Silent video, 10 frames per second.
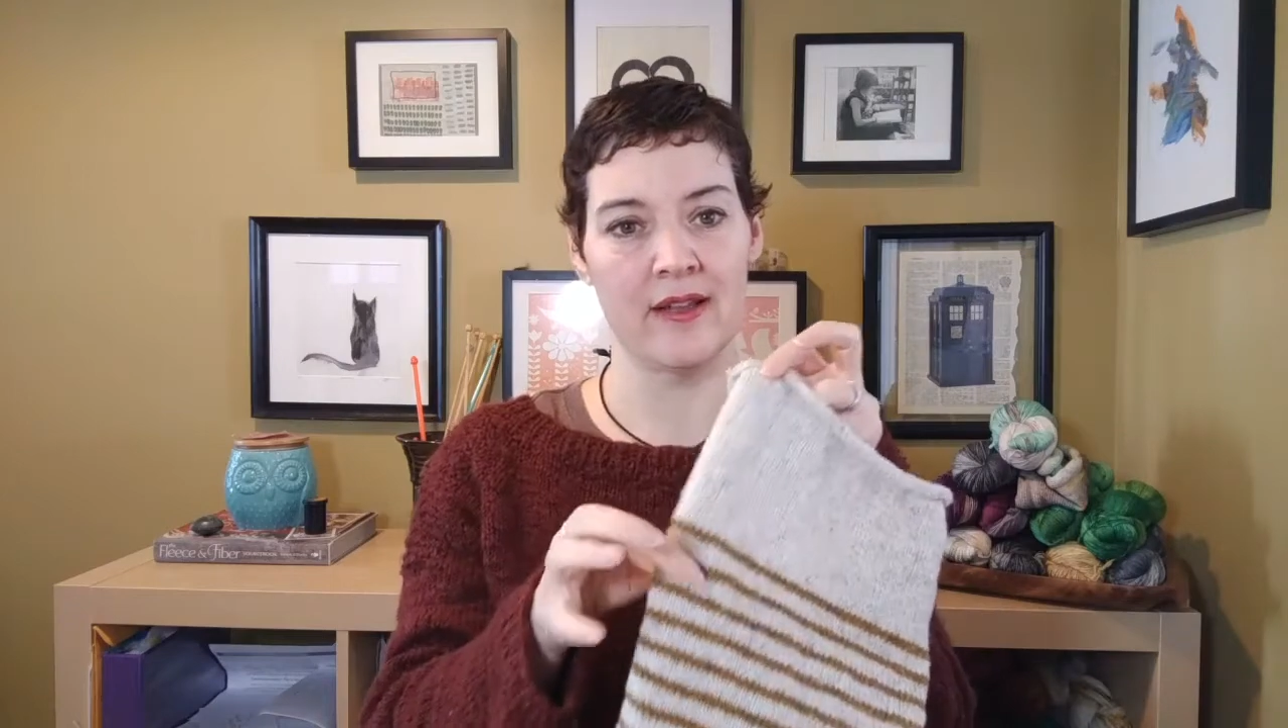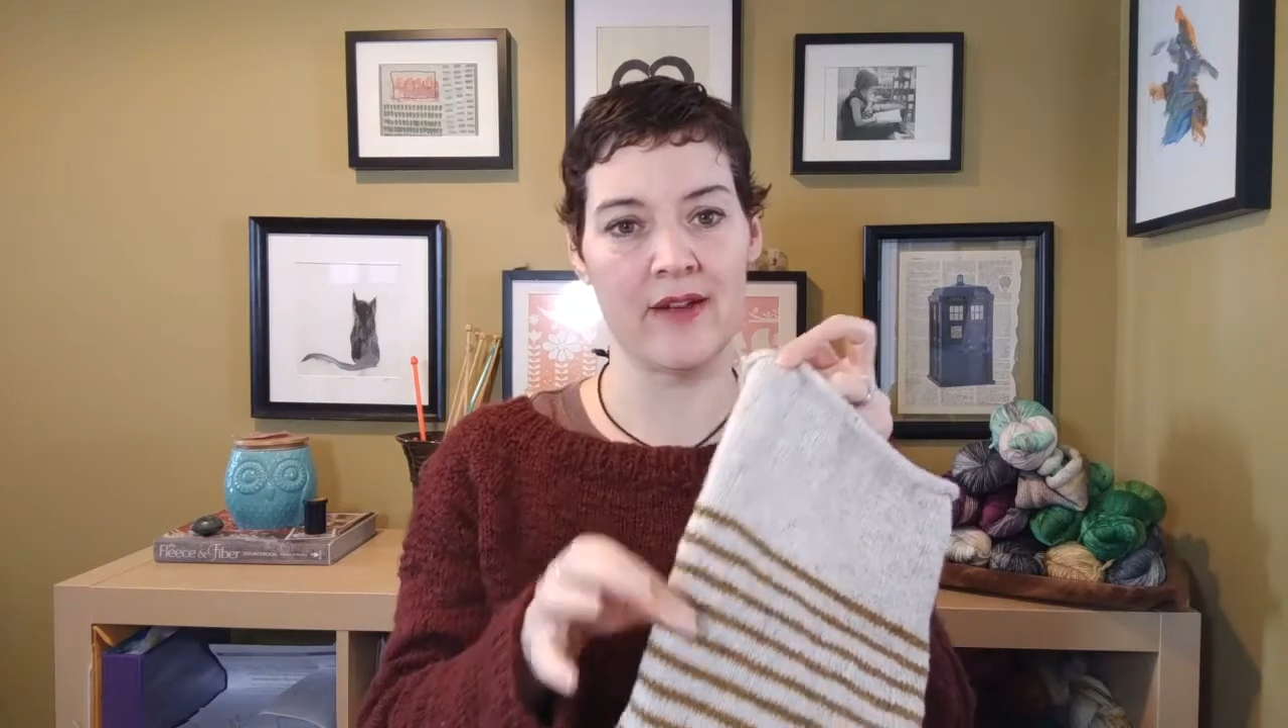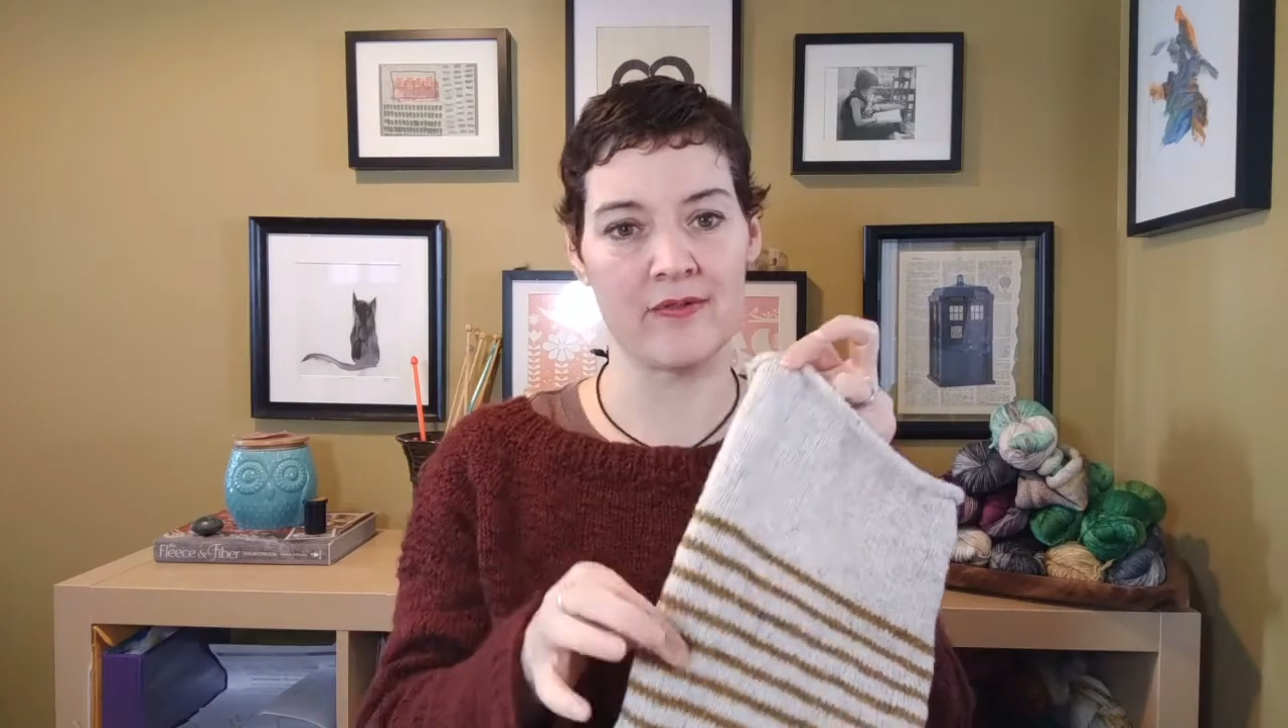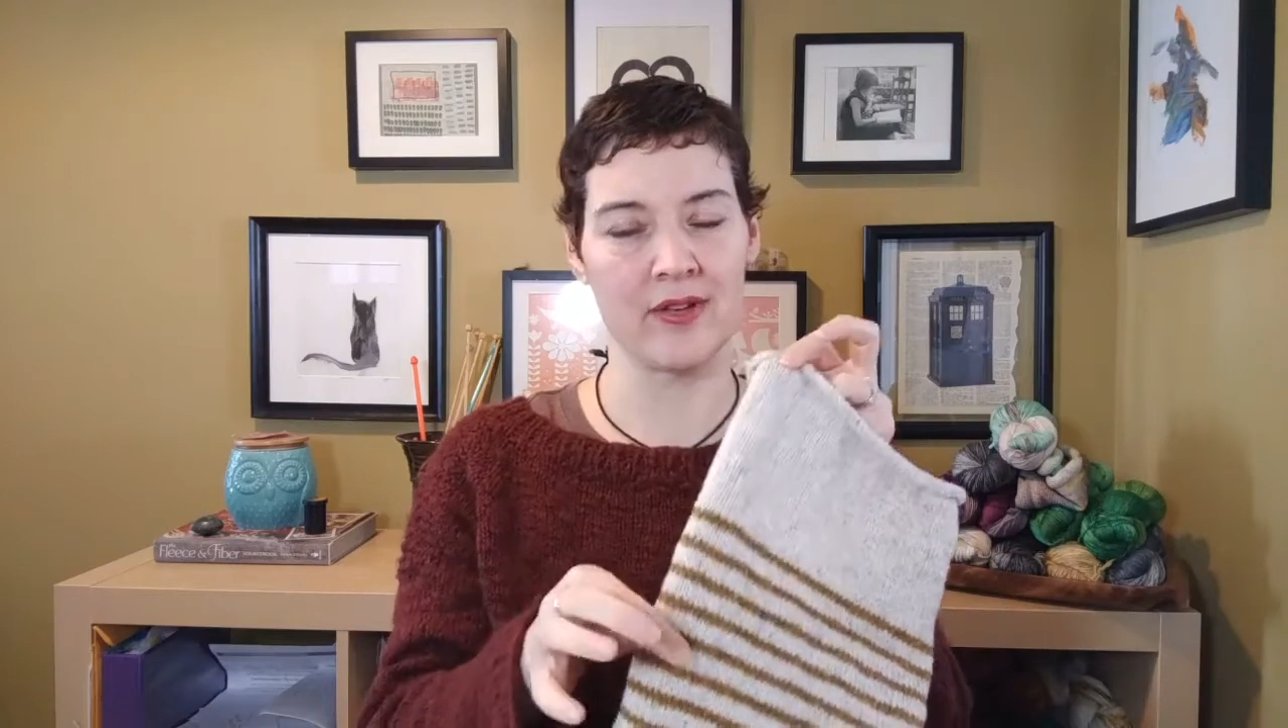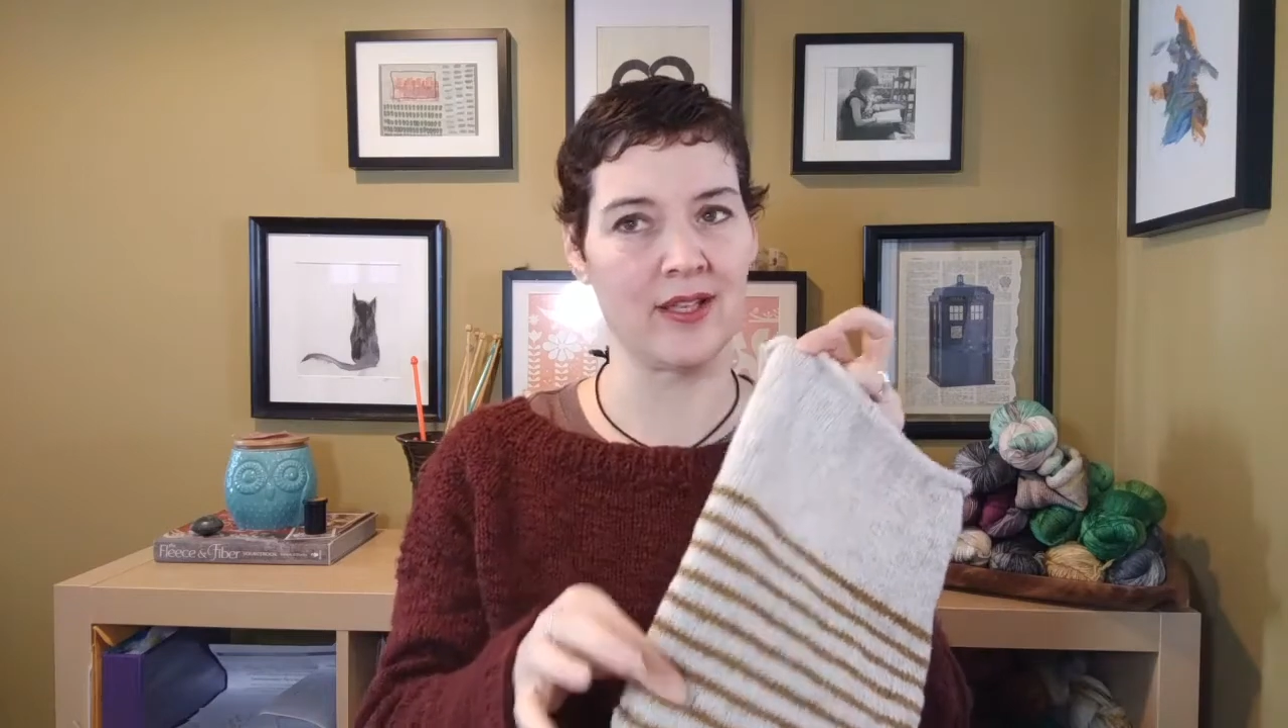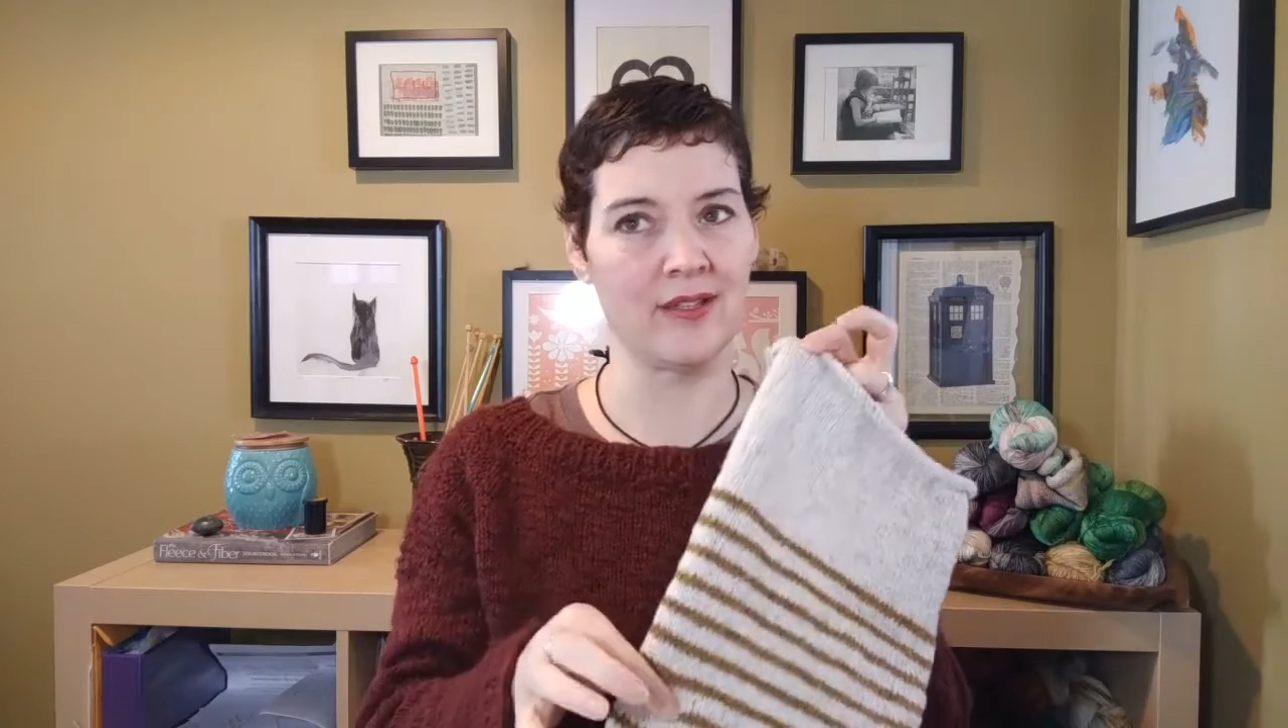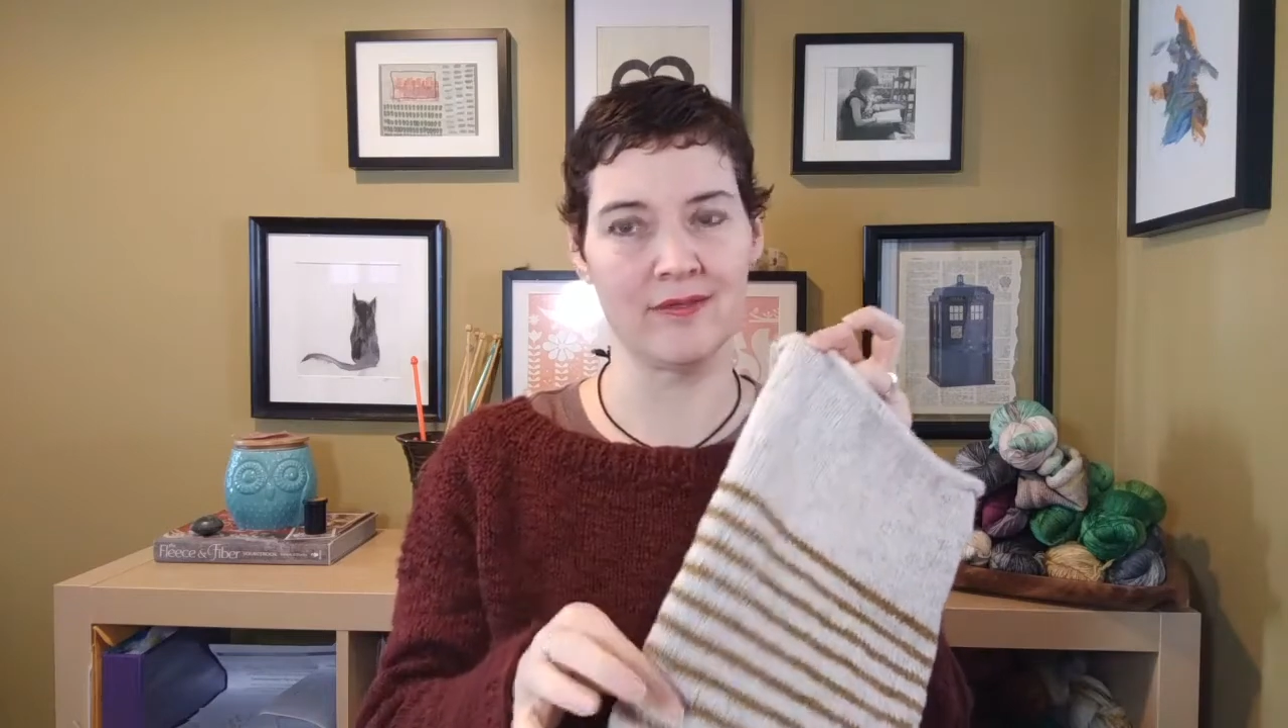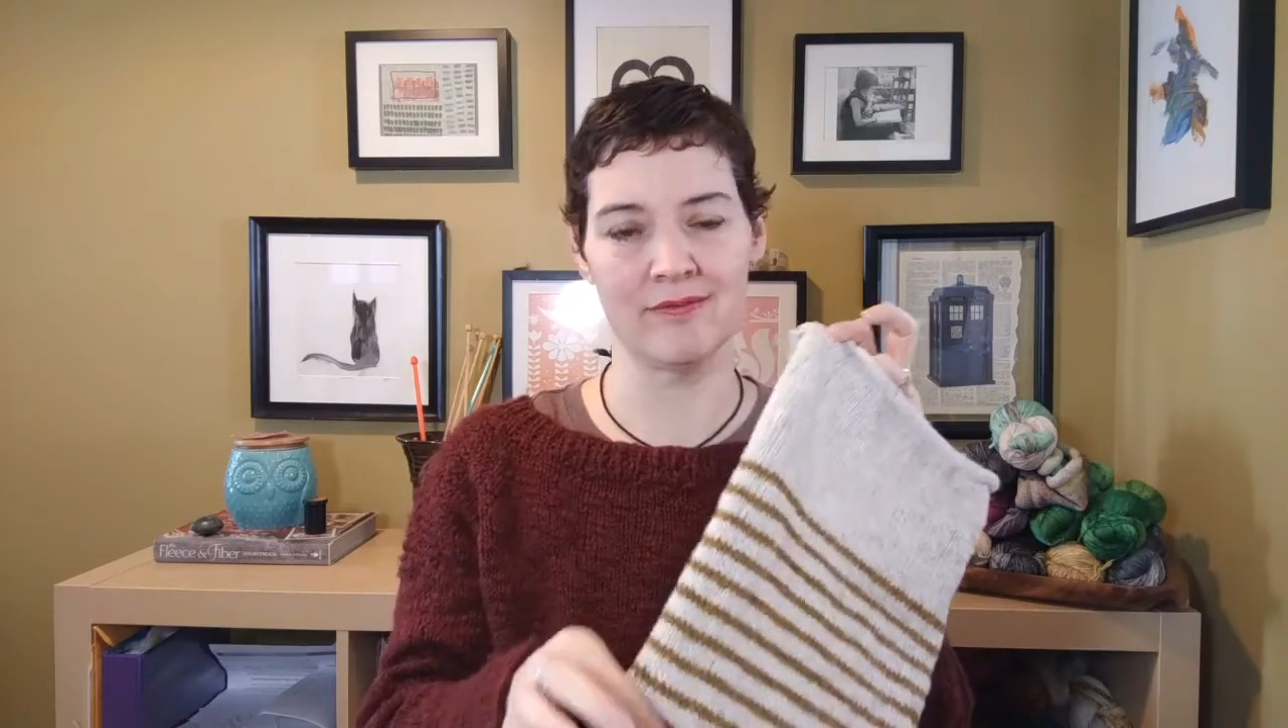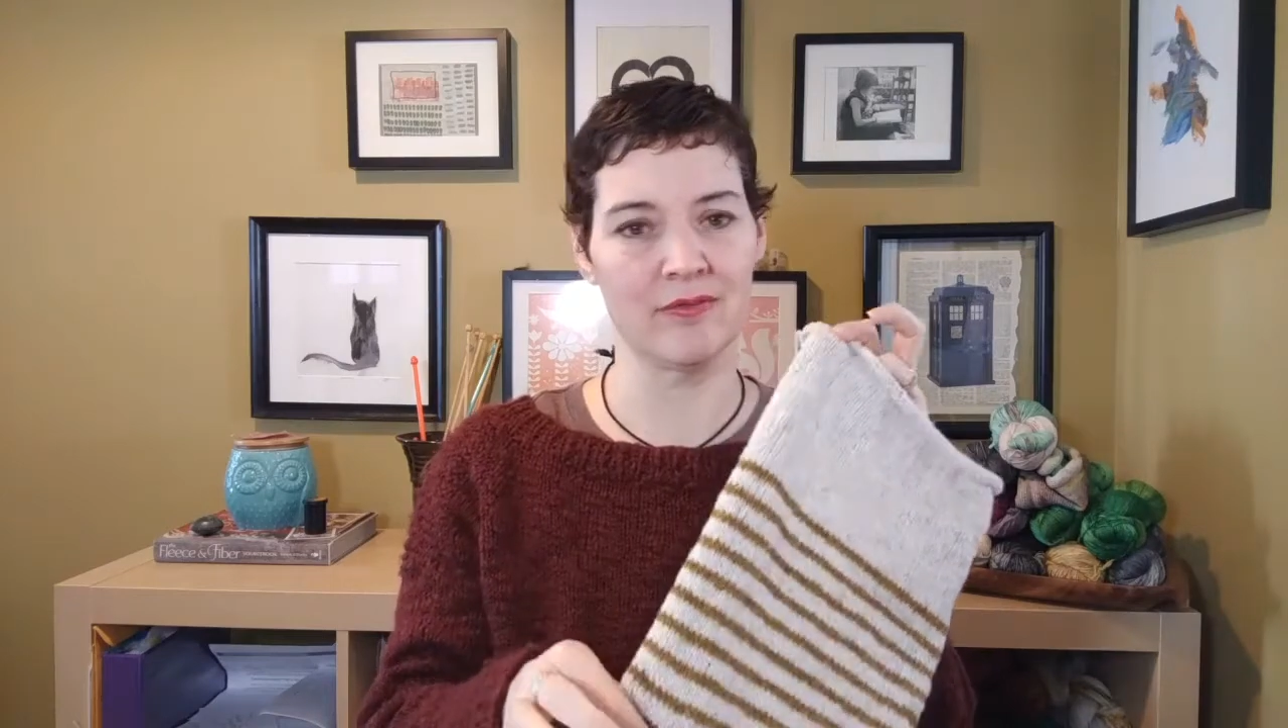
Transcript: every